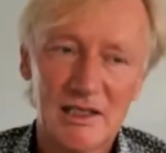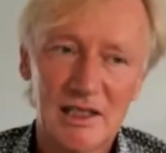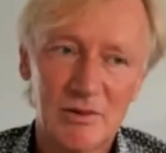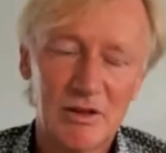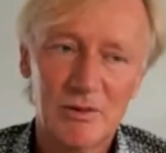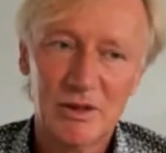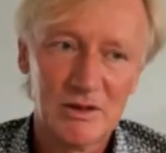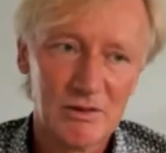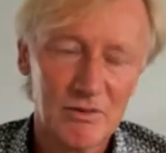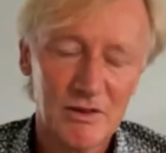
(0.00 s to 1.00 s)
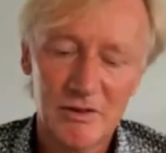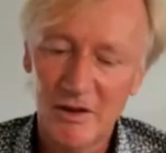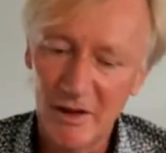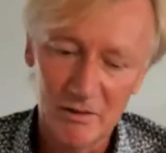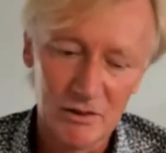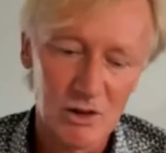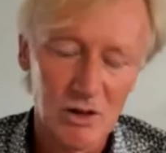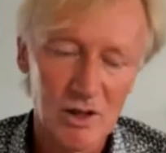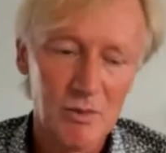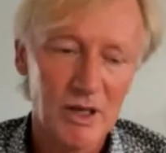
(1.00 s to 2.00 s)
And we very often
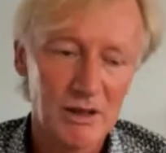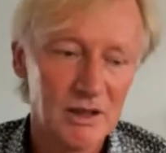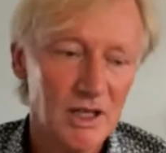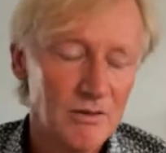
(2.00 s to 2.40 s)
talk about,